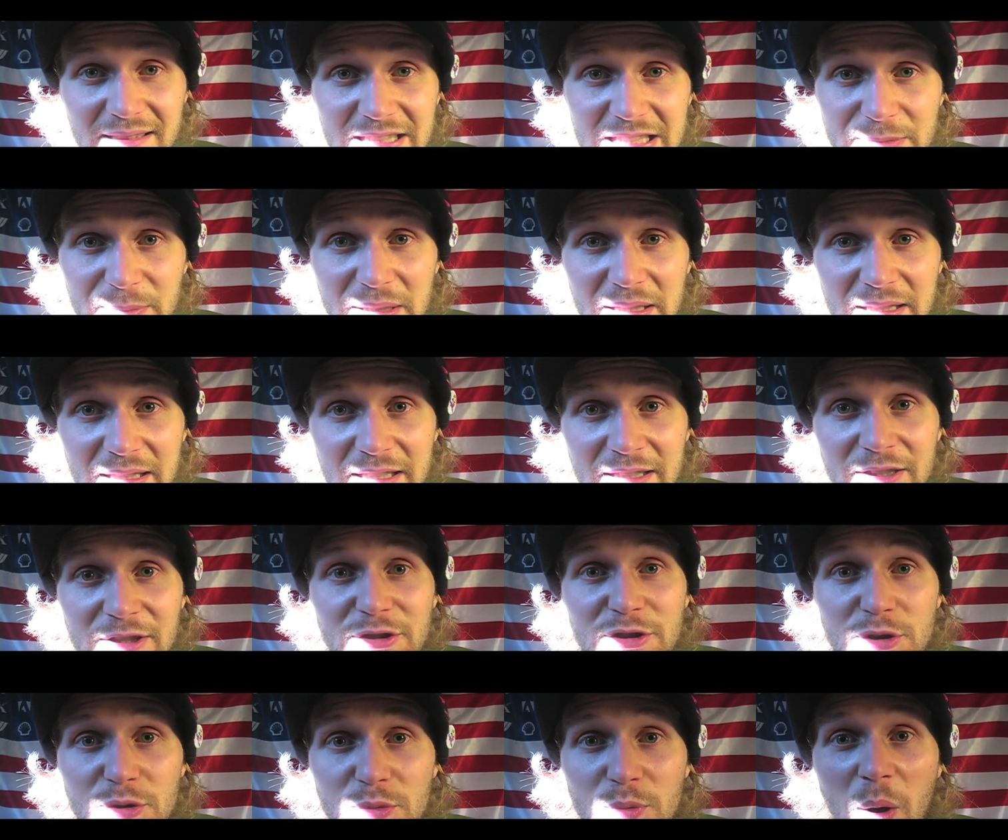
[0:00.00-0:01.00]
speaking,
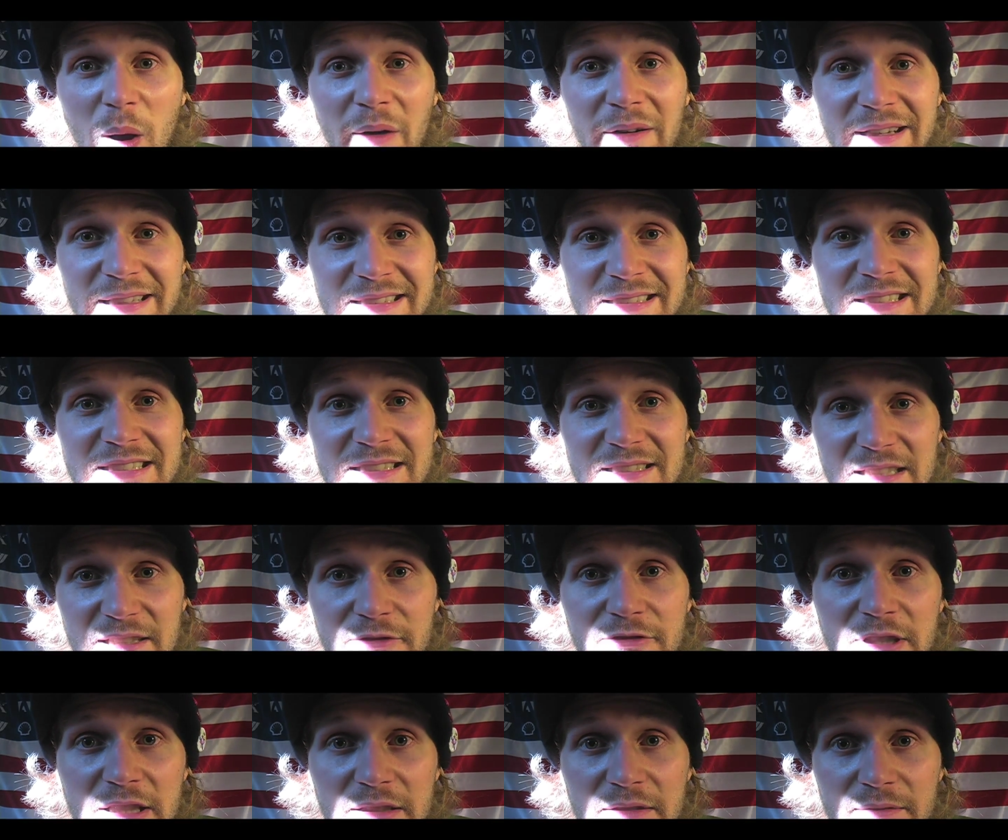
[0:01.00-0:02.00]
you are
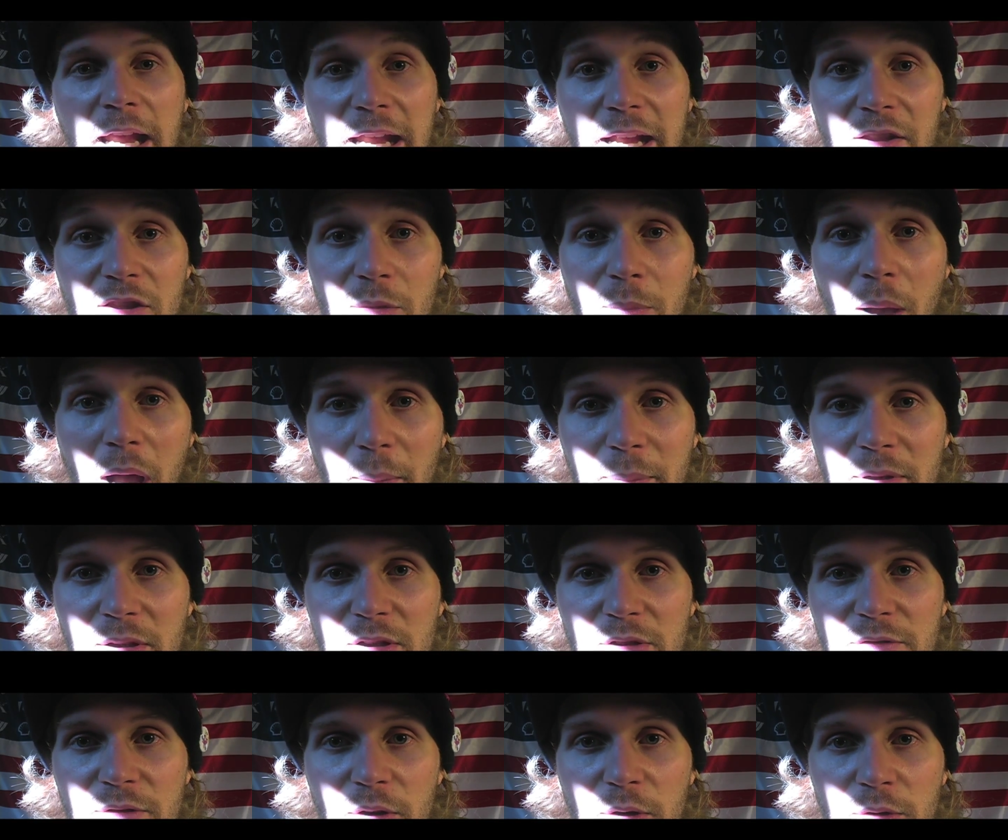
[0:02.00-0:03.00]
insignificant. In the
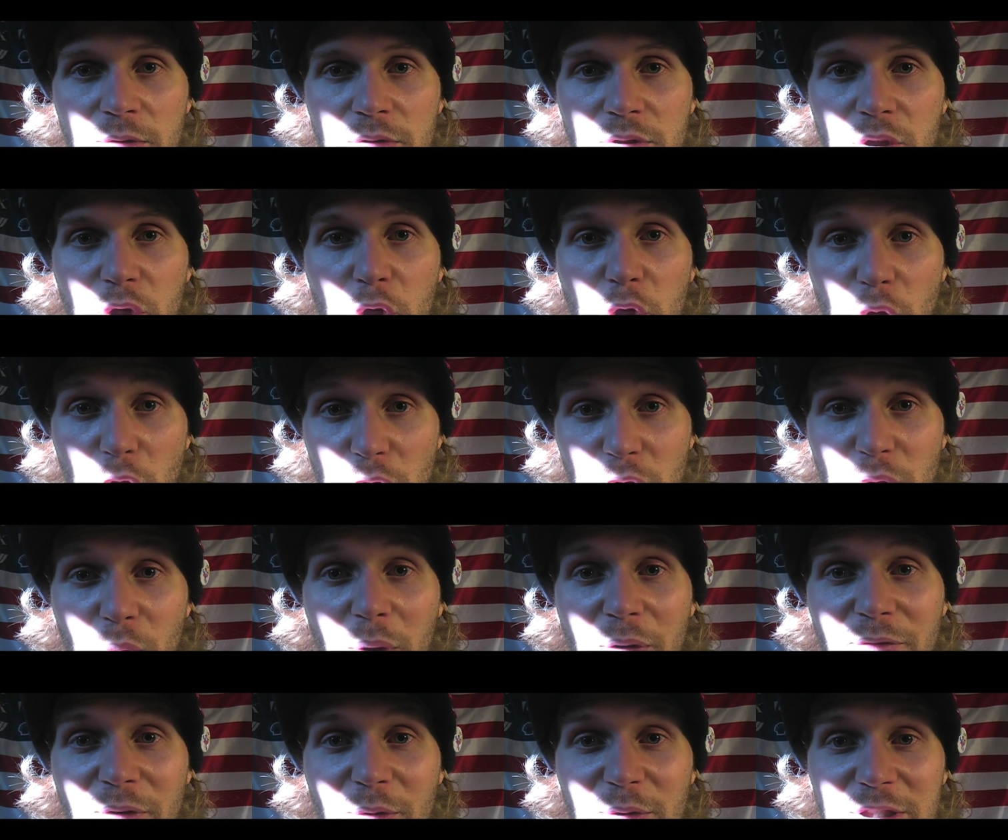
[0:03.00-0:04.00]
popular vote,
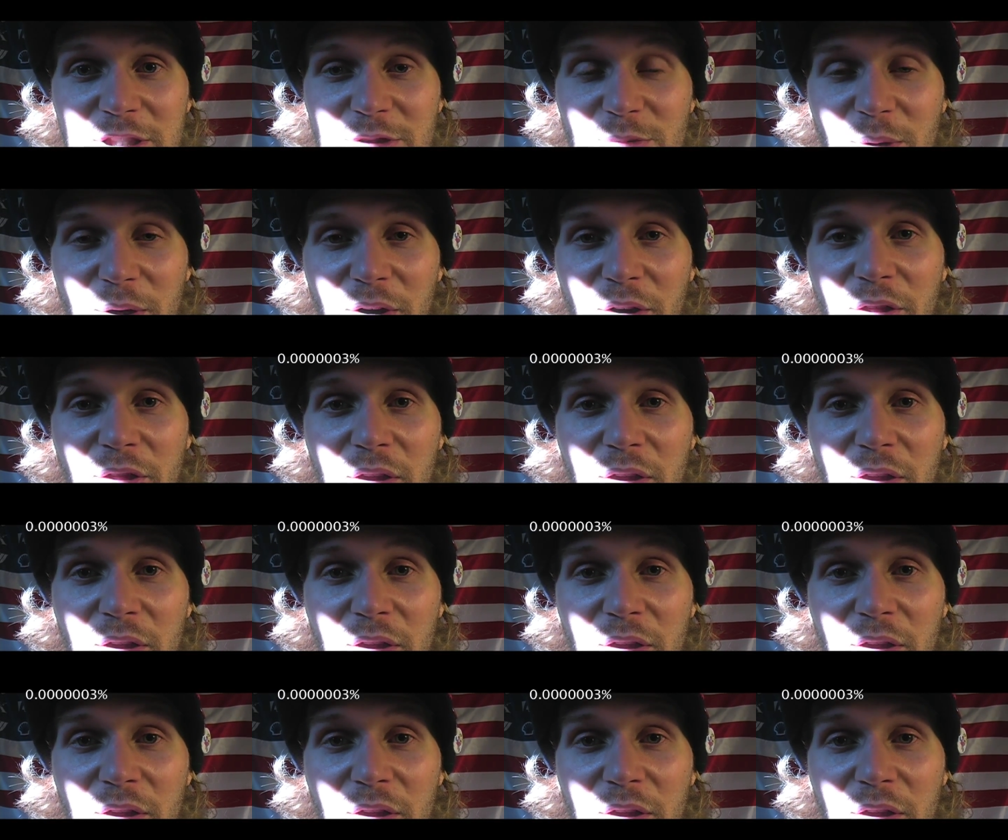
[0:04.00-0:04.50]
your vote is worth